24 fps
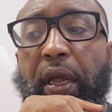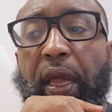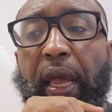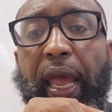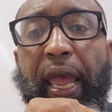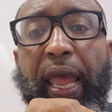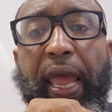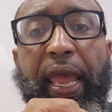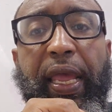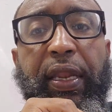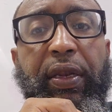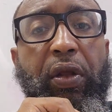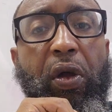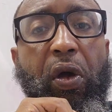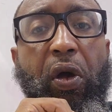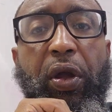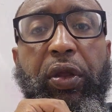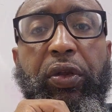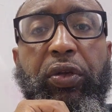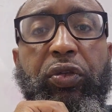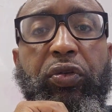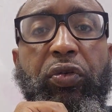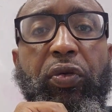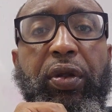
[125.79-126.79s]
And all
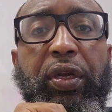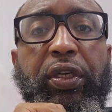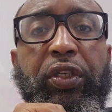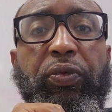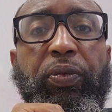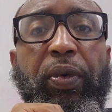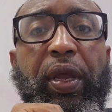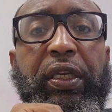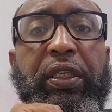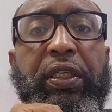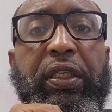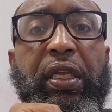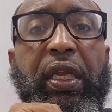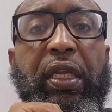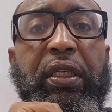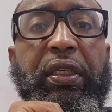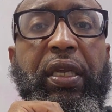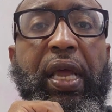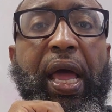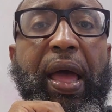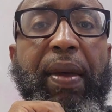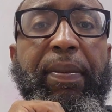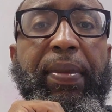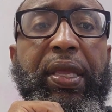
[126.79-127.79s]
you're doing is wasting your
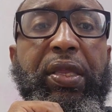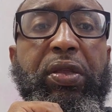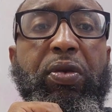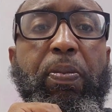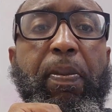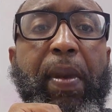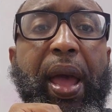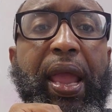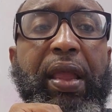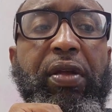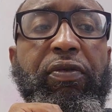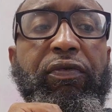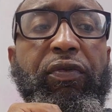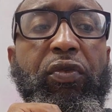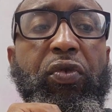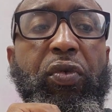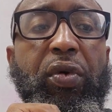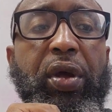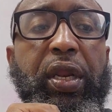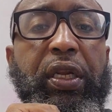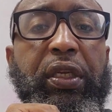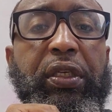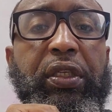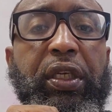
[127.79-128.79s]
time, and you might
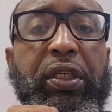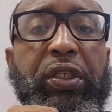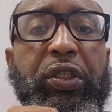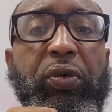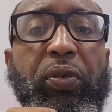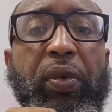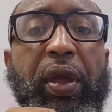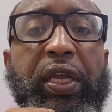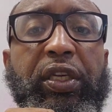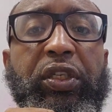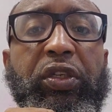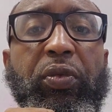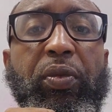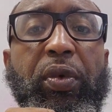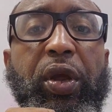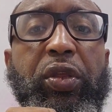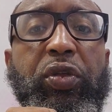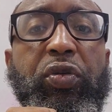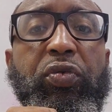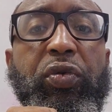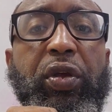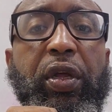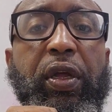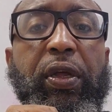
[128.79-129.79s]
ruin the situation where
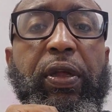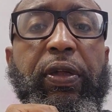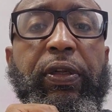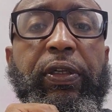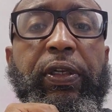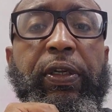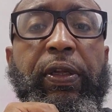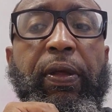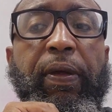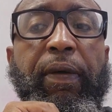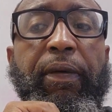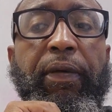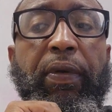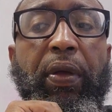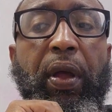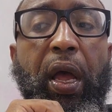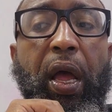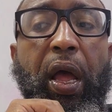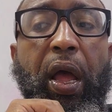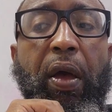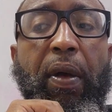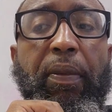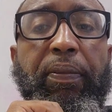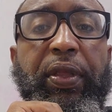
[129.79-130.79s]
you could
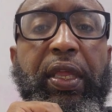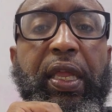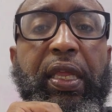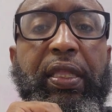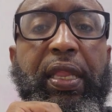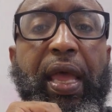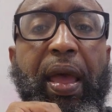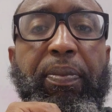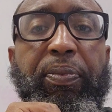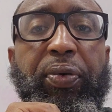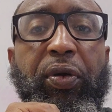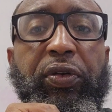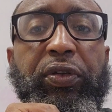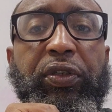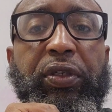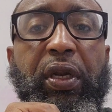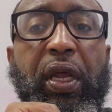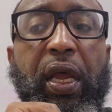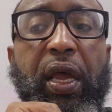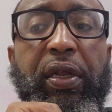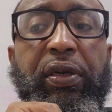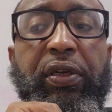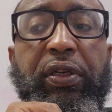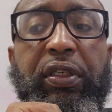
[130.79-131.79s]
get that person to
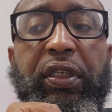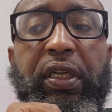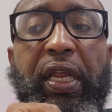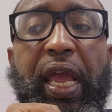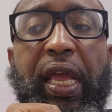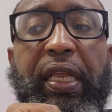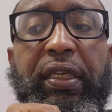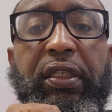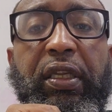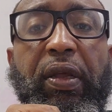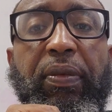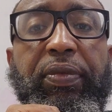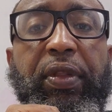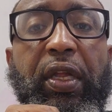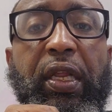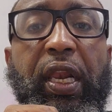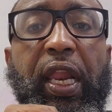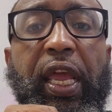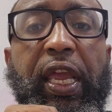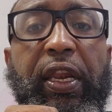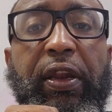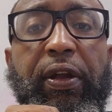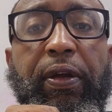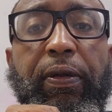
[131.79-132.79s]
understand something
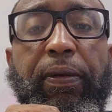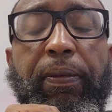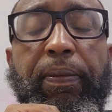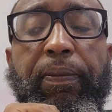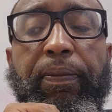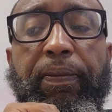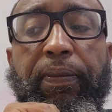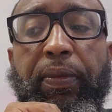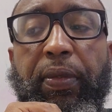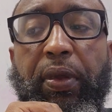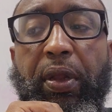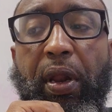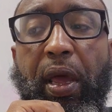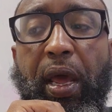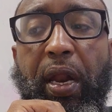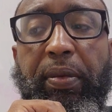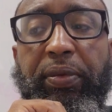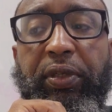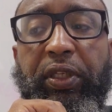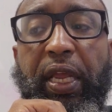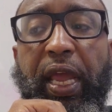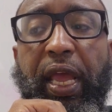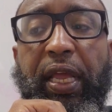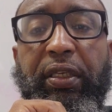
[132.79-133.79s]
later. You know what I'm
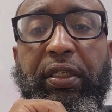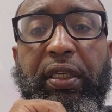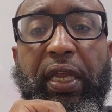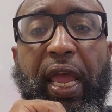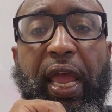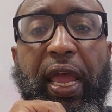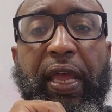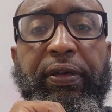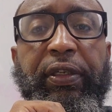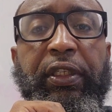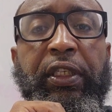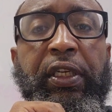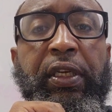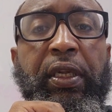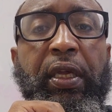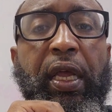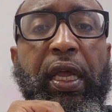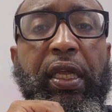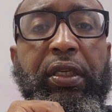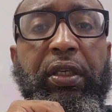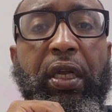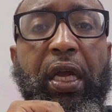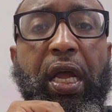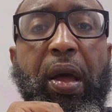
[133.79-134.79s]
saying? And
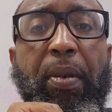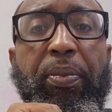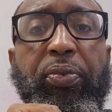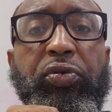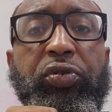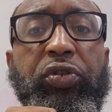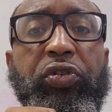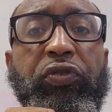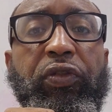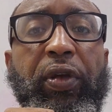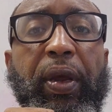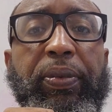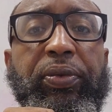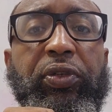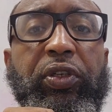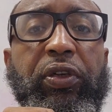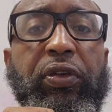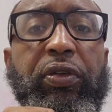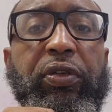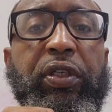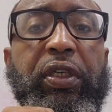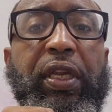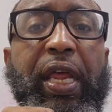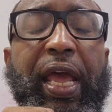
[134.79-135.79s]
it's a couple
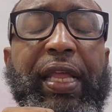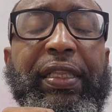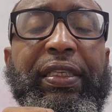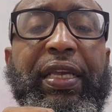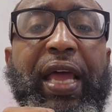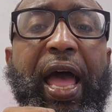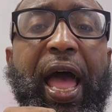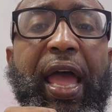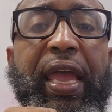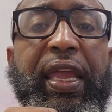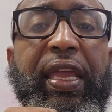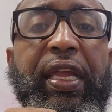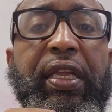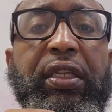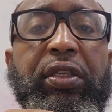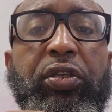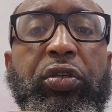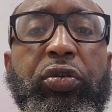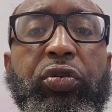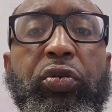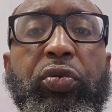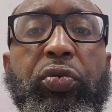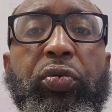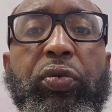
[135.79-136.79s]
scriptures that tie
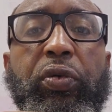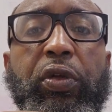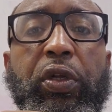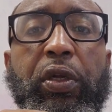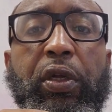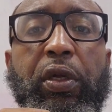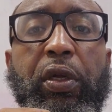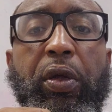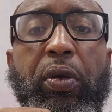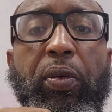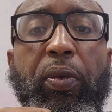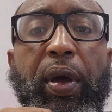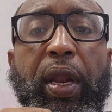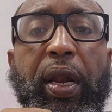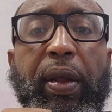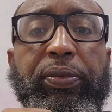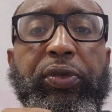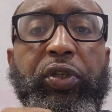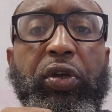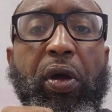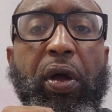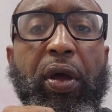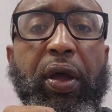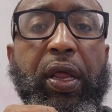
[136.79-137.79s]
into what I'm
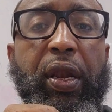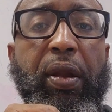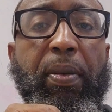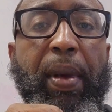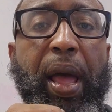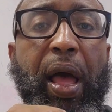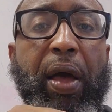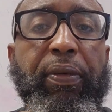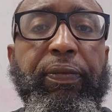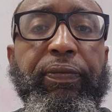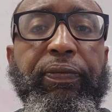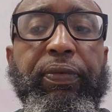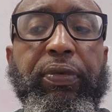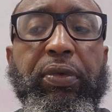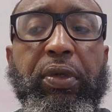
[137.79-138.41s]
talking about.